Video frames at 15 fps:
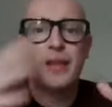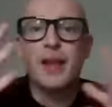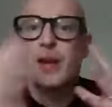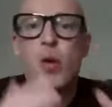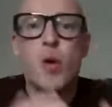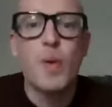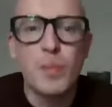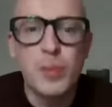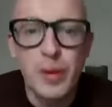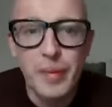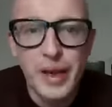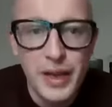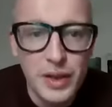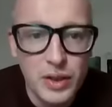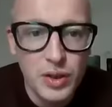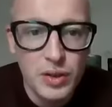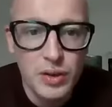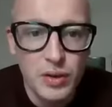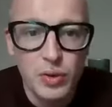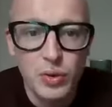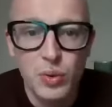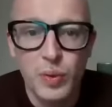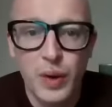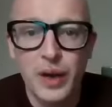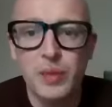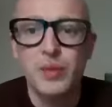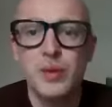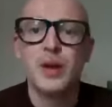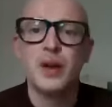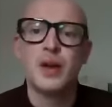They complement each other so well.